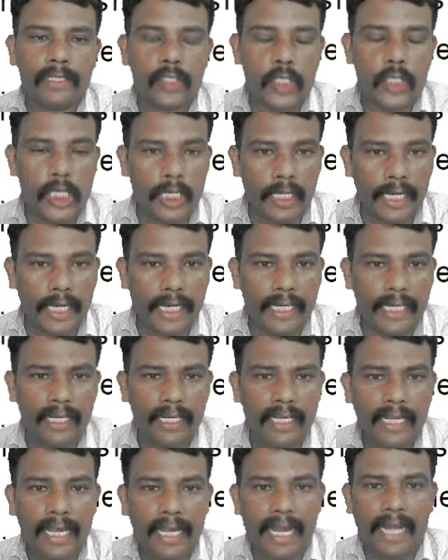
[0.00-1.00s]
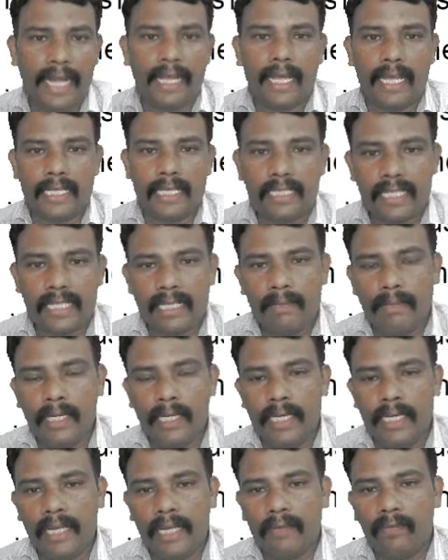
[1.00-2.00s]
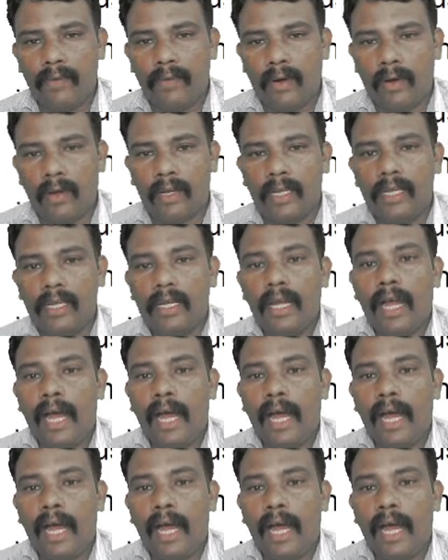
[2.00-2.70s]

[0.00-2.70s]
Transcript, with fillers: children and asset building for